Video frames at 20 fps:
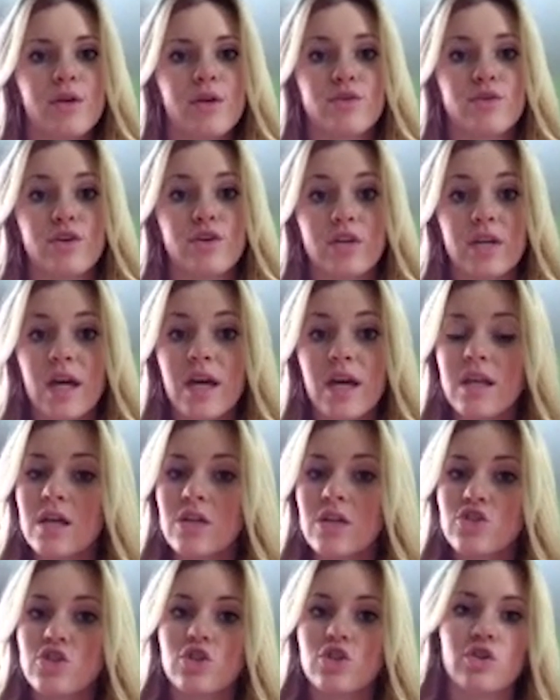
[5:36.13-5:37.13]
They're learning
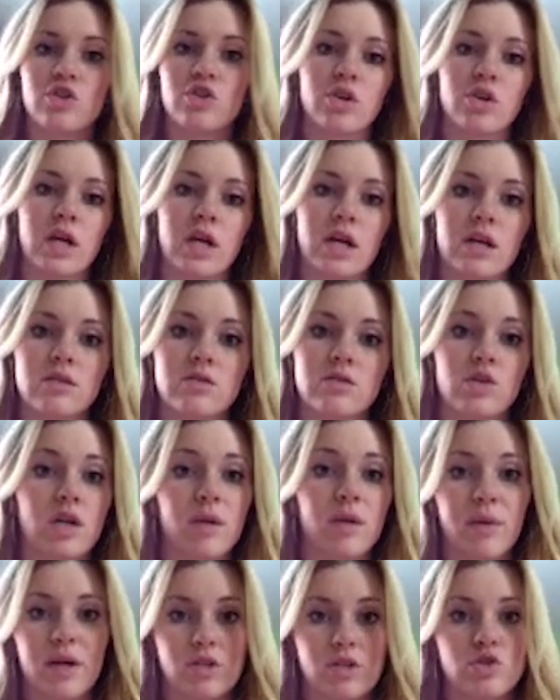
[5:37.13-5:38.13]
English, they're
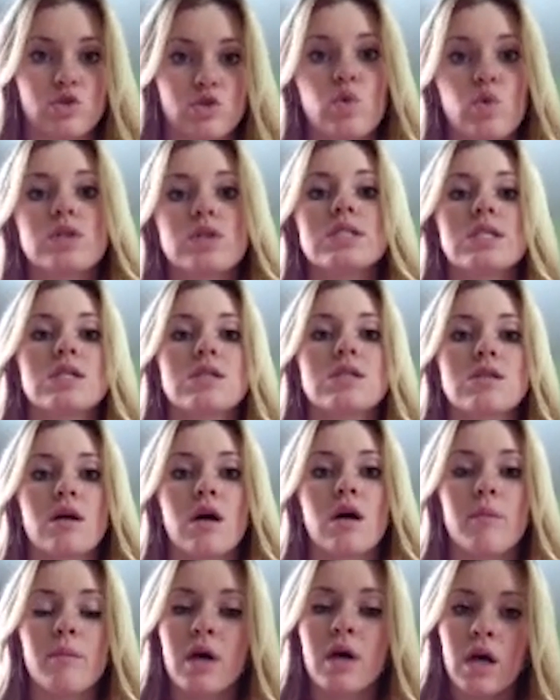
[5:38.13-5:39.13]
in a better school
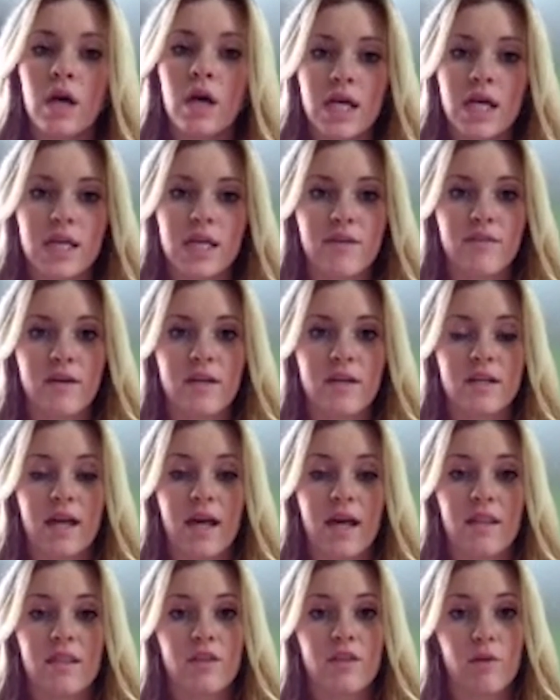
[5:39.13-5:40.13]
system,
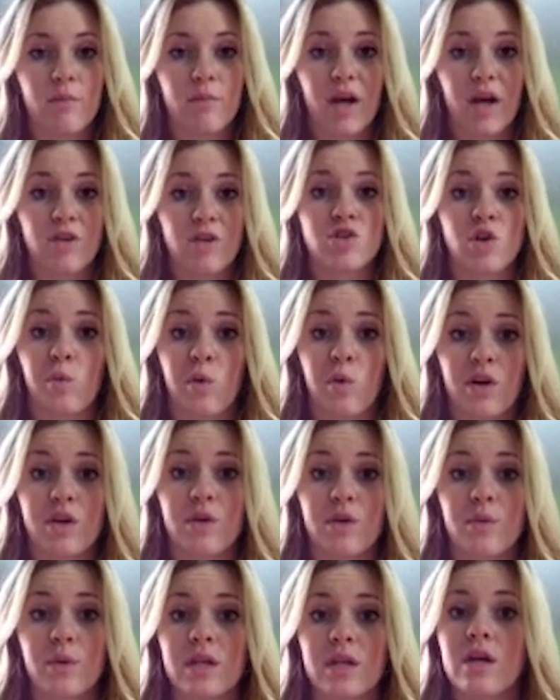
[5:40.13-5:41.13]
and their parents are
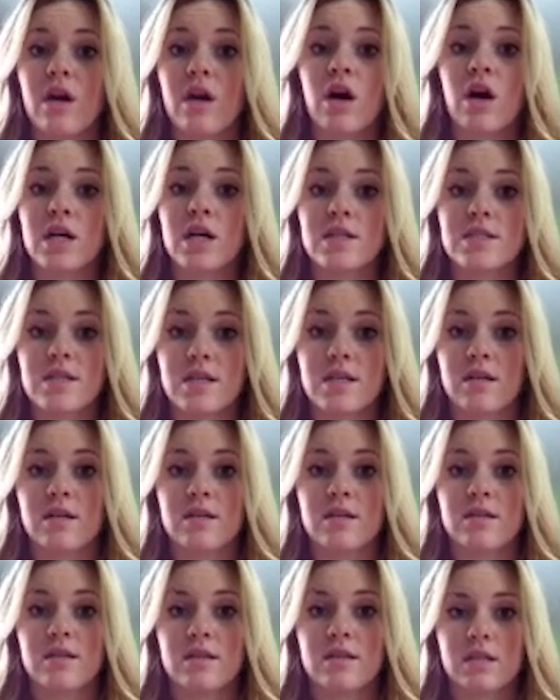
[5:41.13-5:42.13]
working really hard
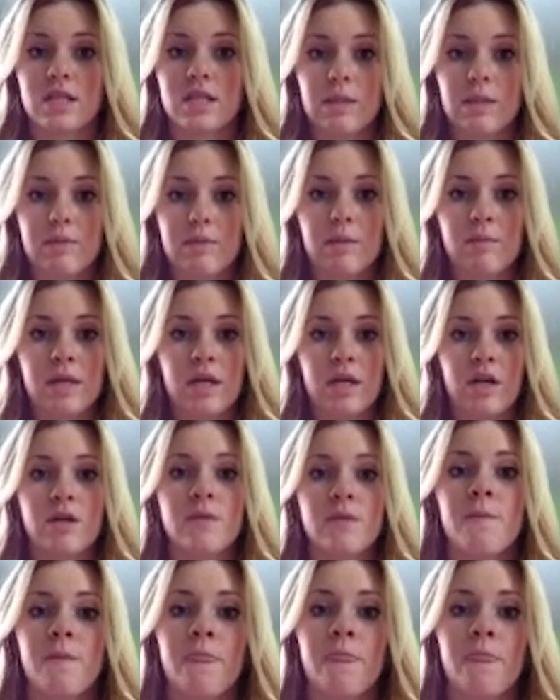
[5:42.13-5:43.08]
to keep them here.